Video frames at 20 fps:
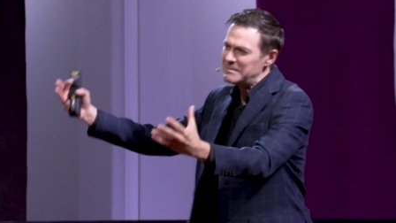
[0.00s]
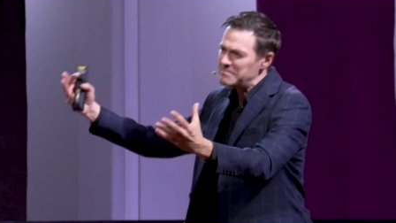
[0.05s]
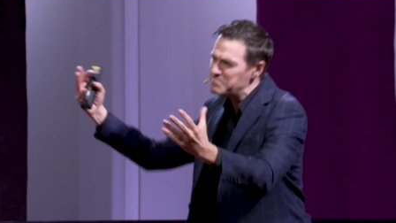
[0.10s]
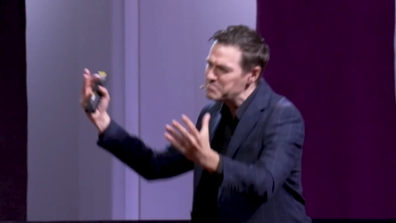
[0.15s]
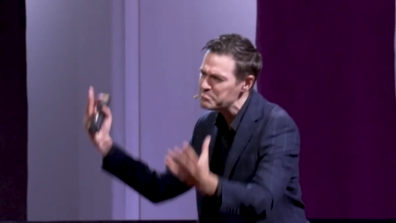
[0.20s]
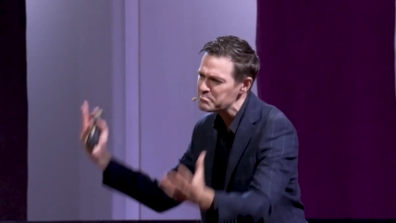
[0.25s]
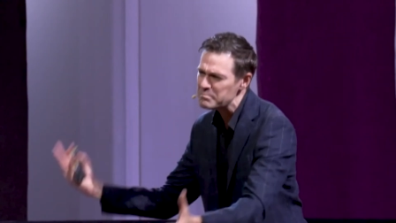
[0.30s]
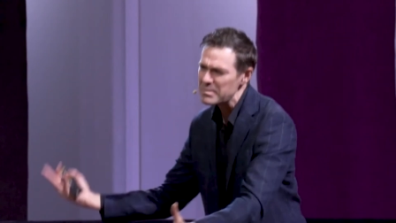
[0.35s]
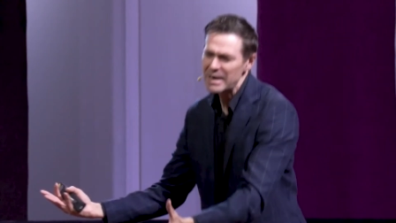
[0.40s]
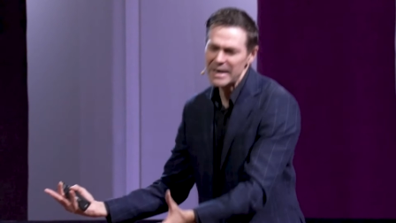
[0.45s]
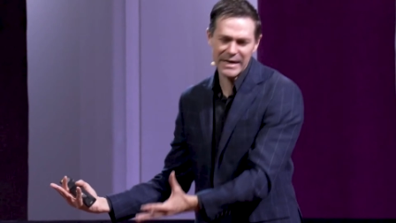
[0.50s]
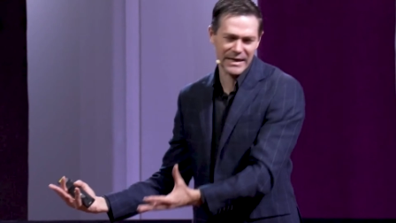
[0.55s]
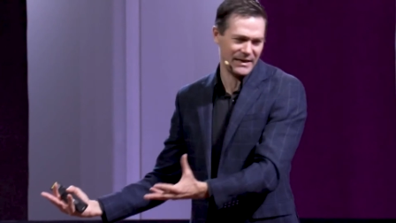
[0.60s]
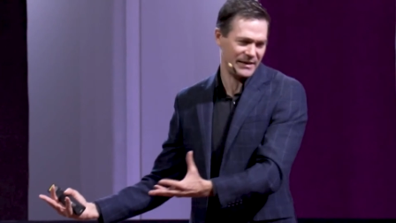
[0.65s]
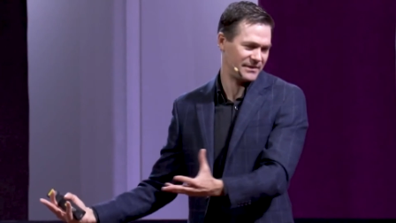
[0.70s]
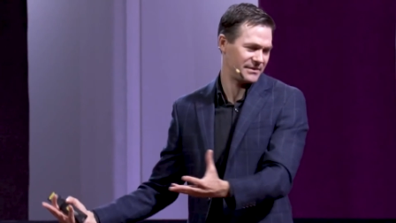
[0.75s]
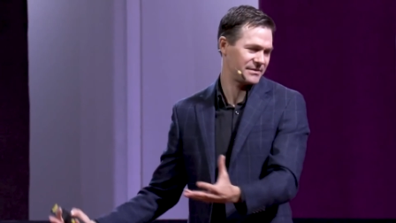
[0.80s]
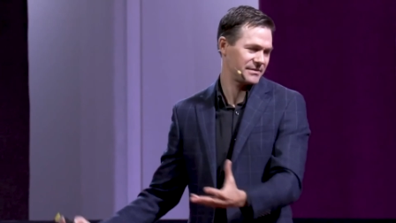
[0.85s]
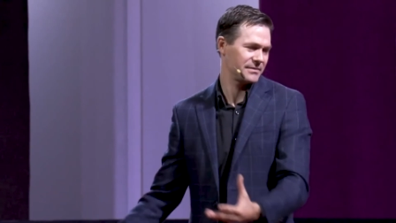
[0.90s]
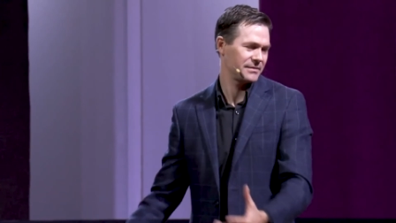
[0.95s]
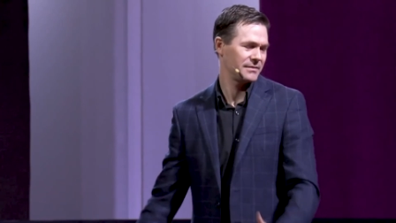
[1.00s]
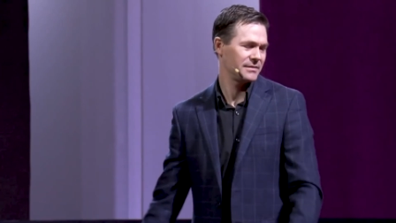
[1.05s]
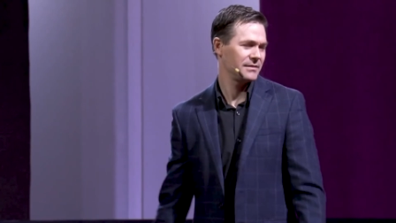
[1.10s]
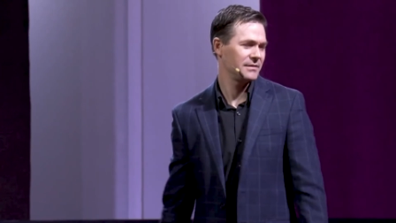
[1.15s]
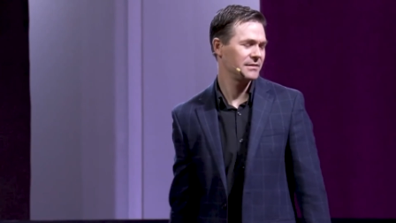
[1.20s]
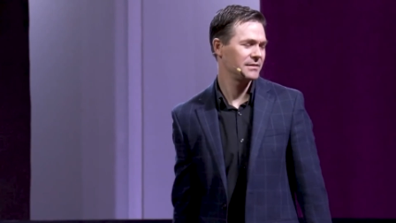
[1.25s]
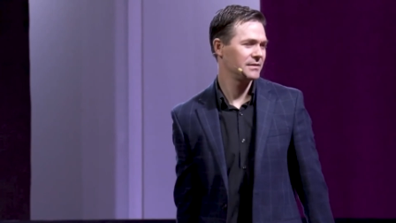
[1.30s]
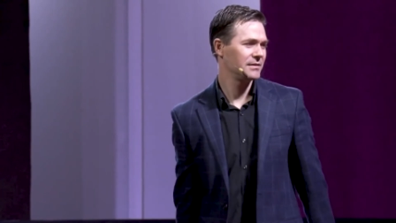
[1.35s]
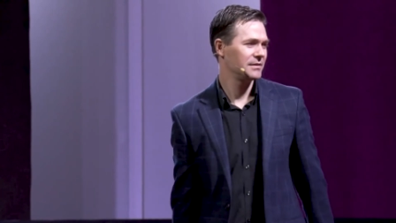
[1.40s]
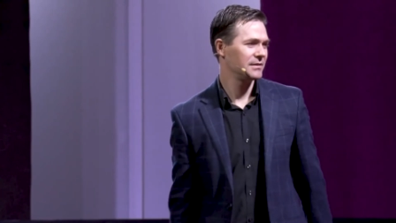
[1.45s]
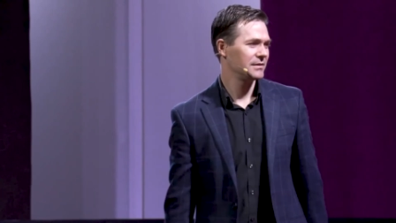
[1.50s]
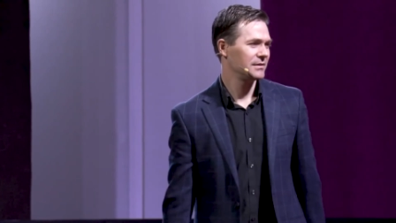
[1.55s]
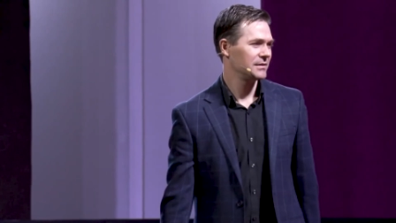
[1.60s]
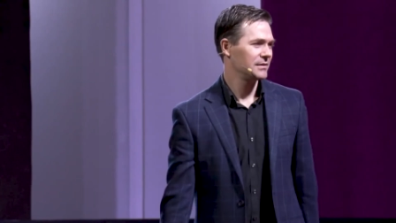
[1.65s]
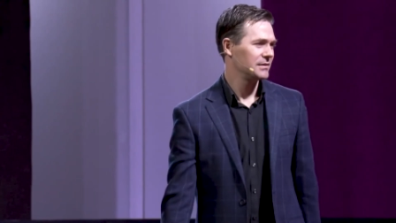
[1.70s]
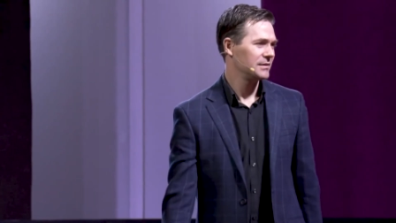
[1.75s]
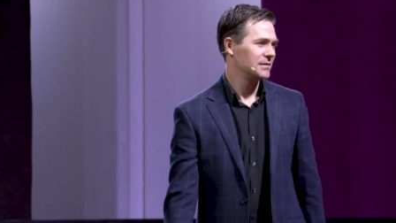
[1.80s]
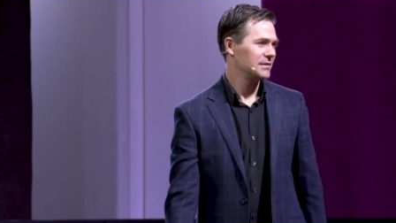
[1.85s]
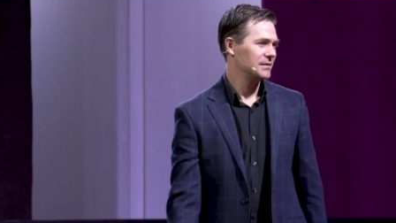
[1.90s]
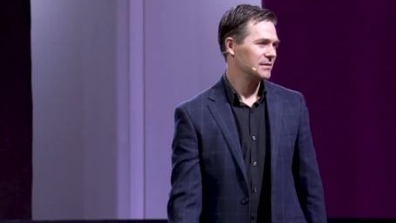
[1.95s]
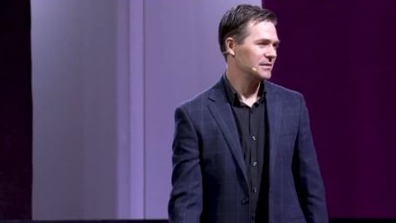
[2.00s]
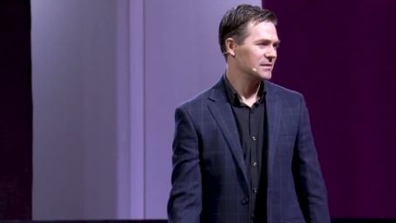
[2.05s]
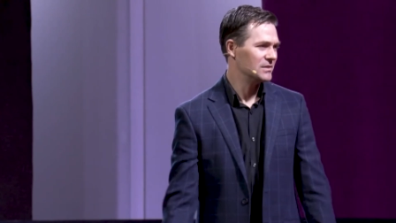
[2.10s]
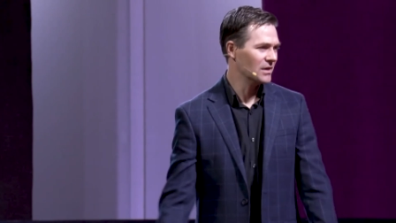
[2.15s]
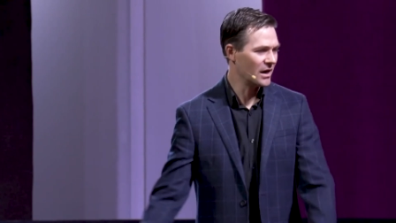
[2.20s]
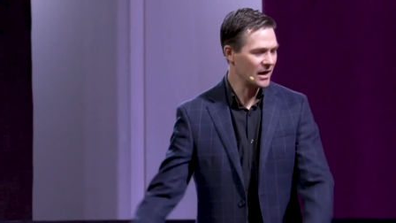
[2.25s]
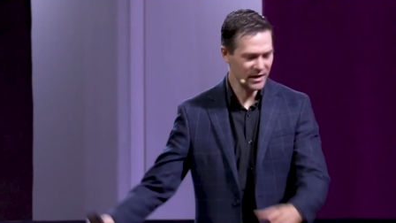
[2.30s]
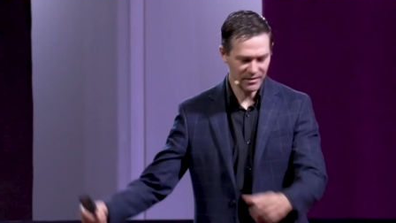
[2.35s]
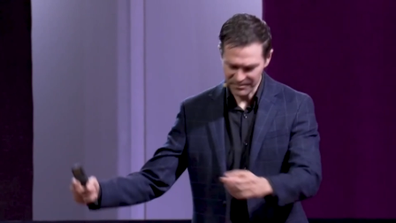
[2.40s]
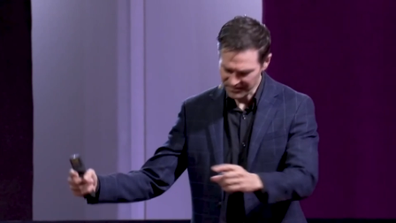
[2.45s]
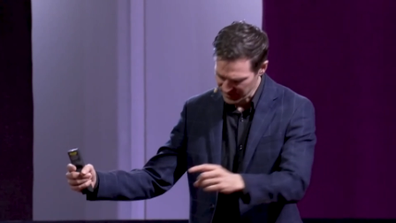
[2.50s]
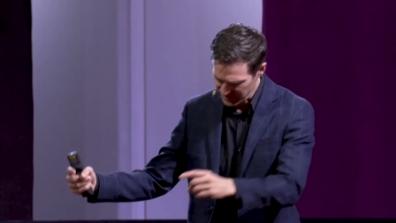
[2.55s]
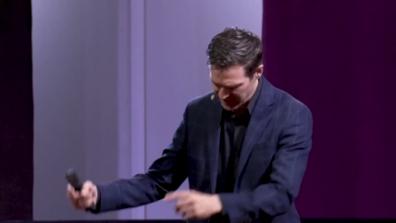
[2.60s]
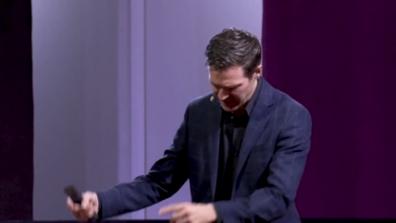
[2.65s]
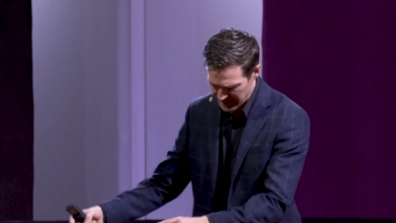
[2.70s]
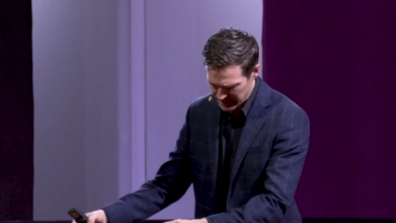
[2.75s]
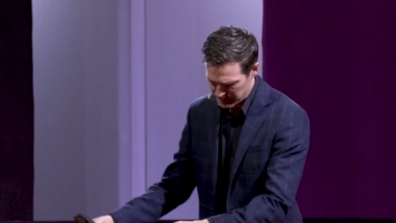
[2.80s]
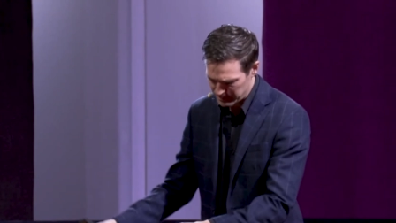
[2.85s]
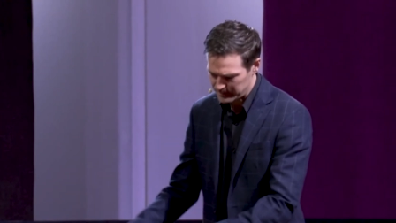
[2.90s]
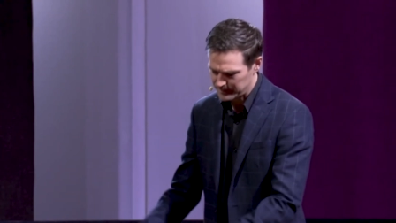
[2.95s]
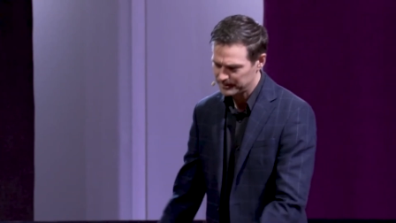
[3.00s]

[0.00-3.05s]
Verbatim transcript: might die for them.